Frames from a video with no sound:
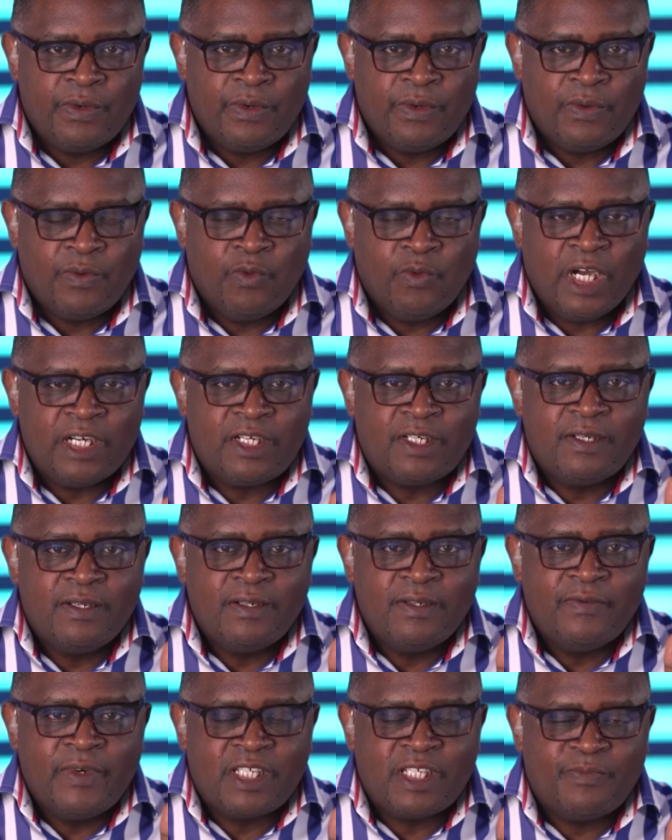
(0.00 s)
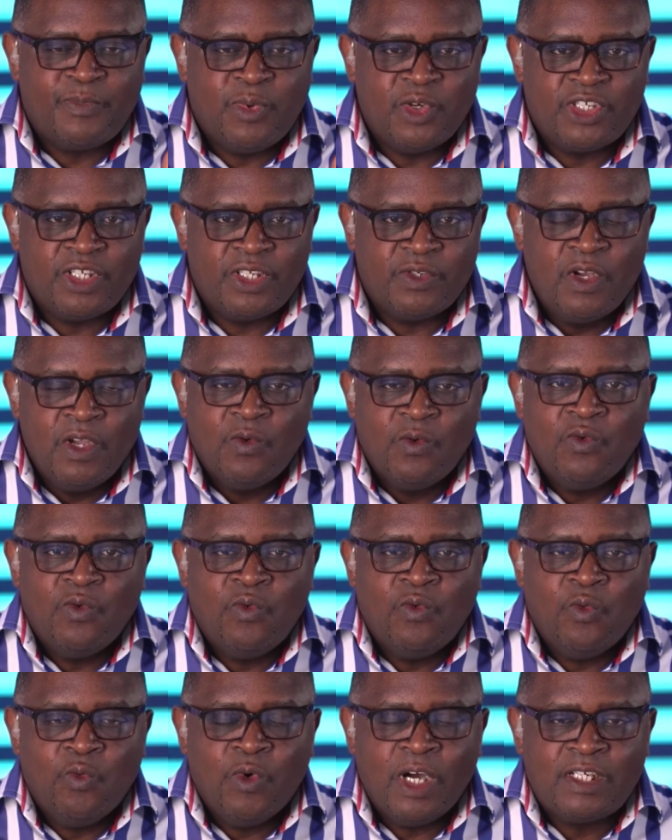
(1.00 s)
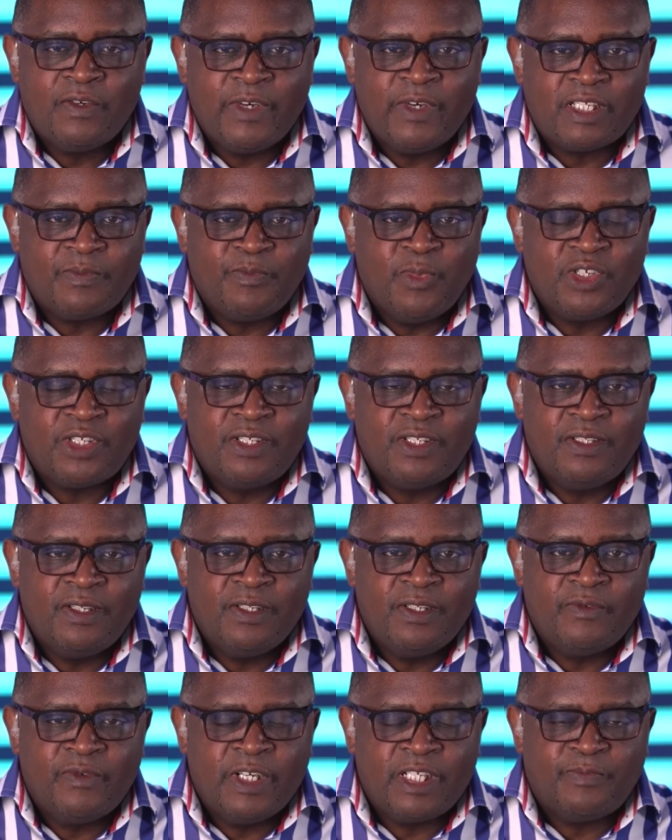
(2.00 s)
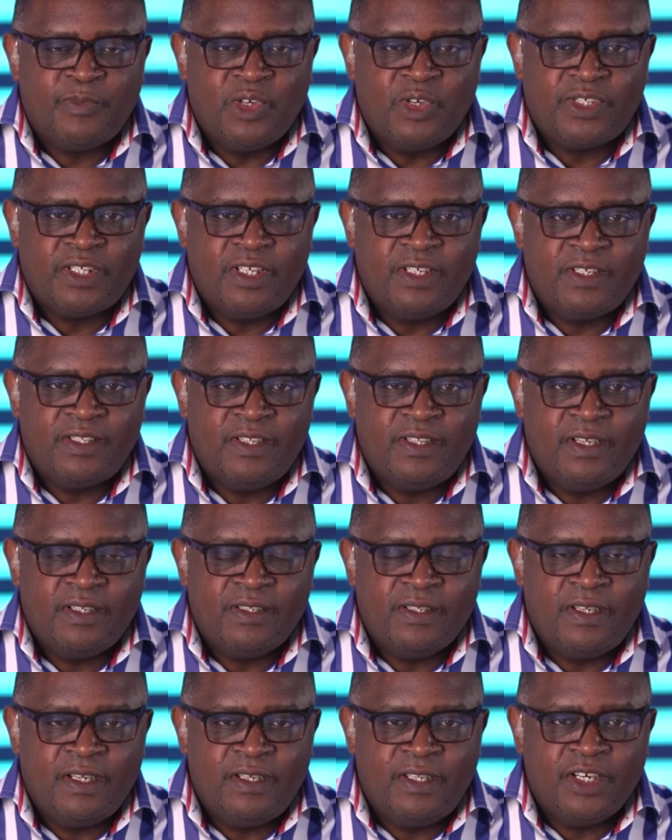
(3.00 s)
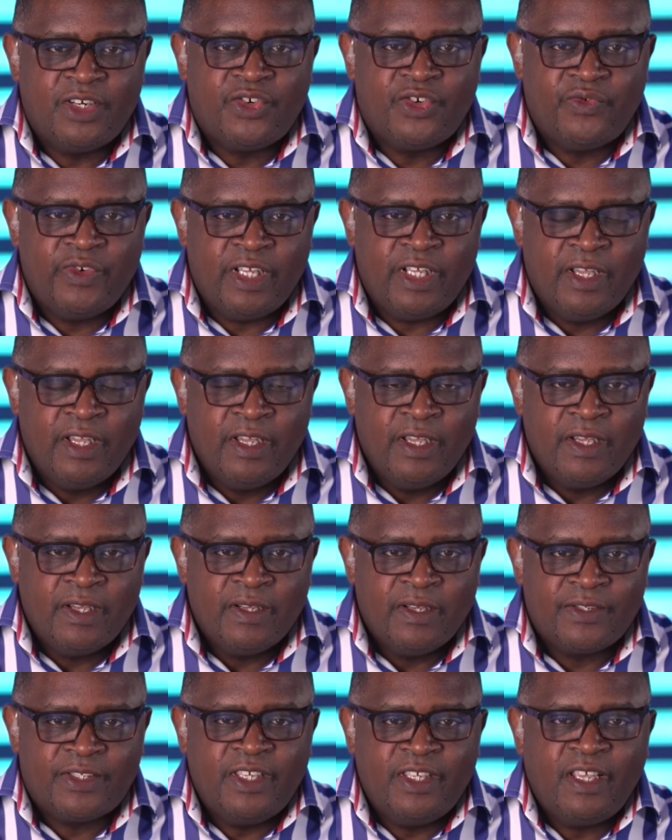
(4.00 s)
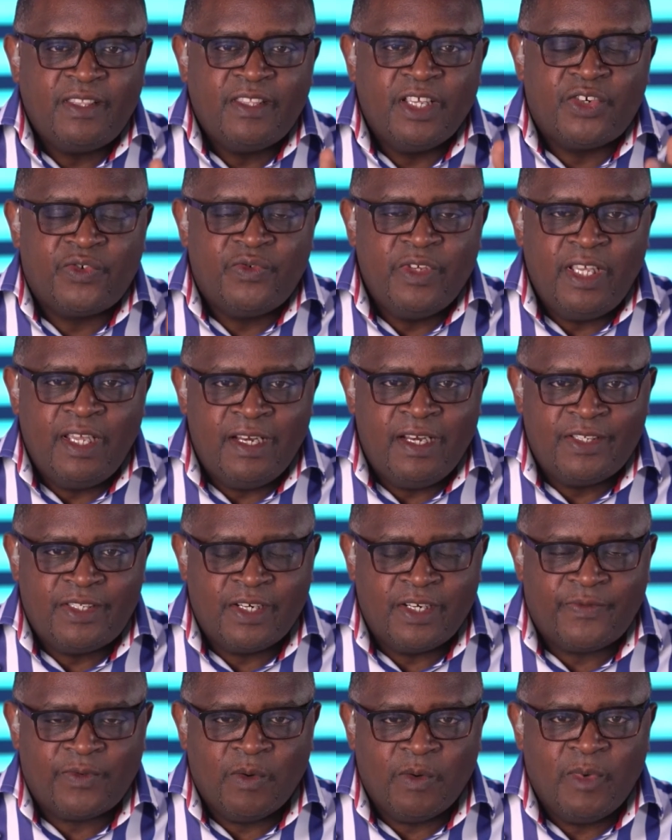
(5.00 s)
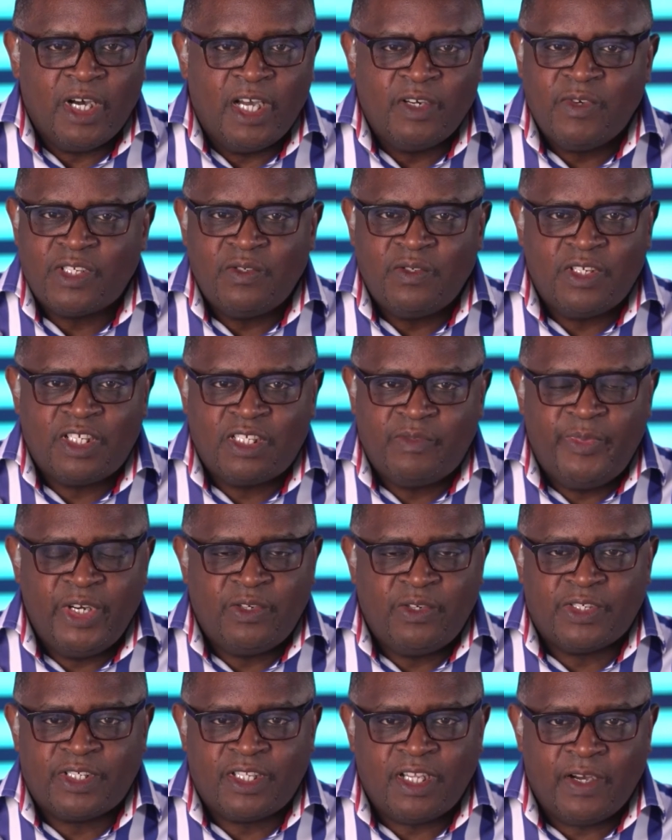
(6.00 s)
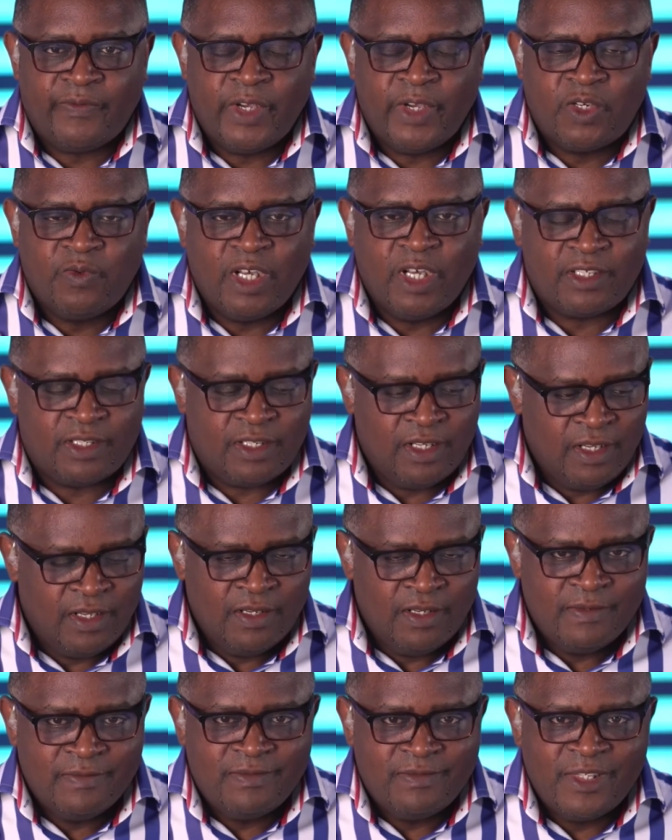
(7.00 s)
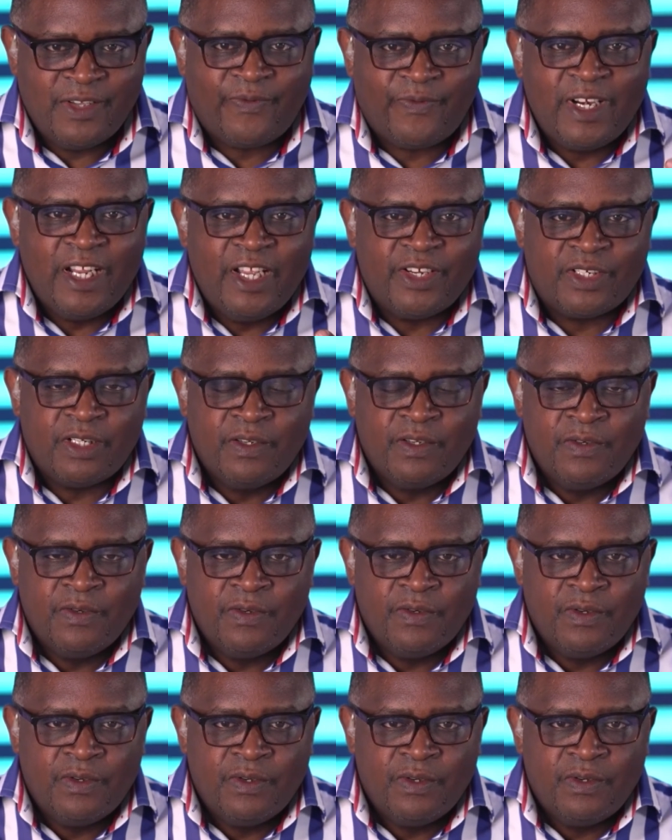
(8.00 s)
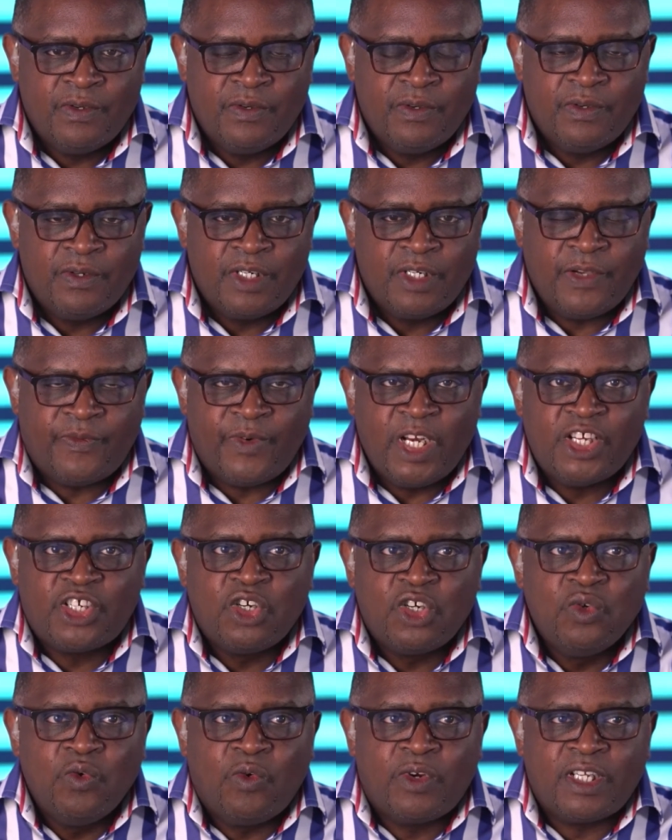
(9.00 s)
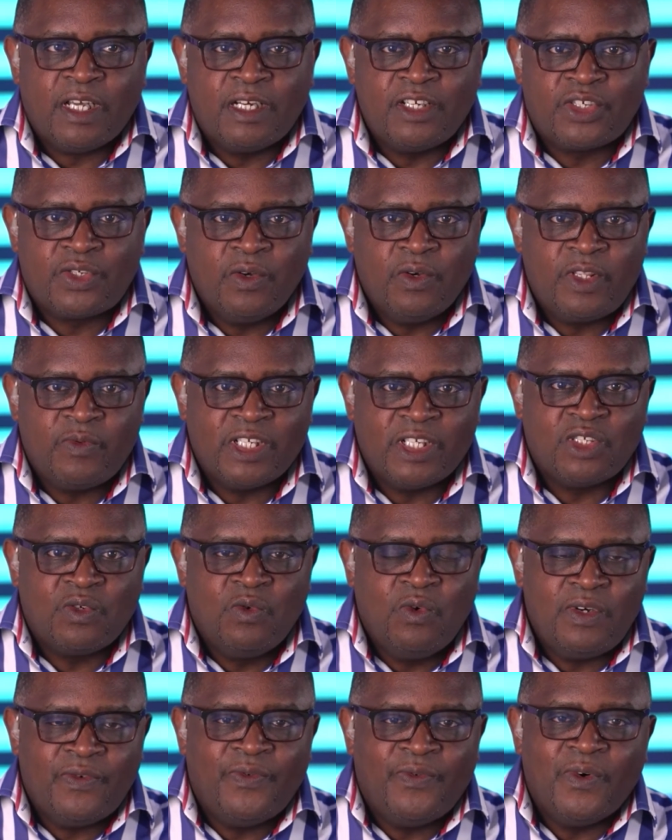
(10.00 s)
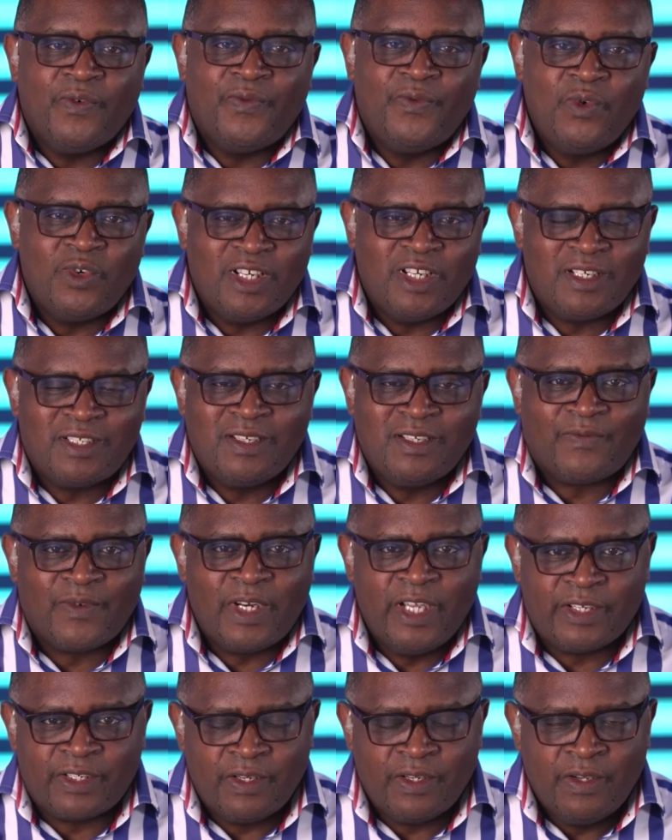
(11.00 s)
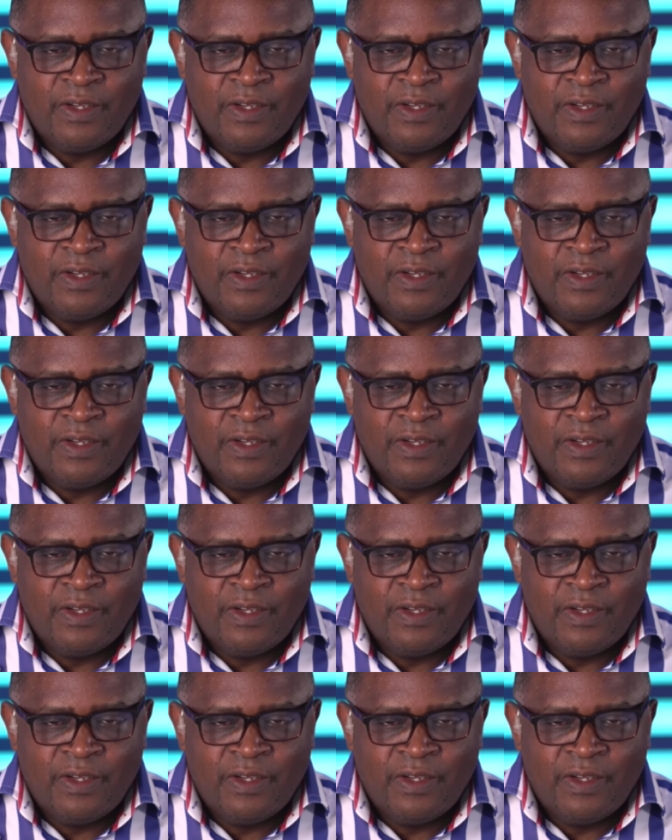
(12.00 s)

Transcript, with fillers: what responses did the tree, seeing the tree, elicit from her? It was not spiritual stuff. It was the flesh. The flesh looked and saw it was good for food. That's the flesh.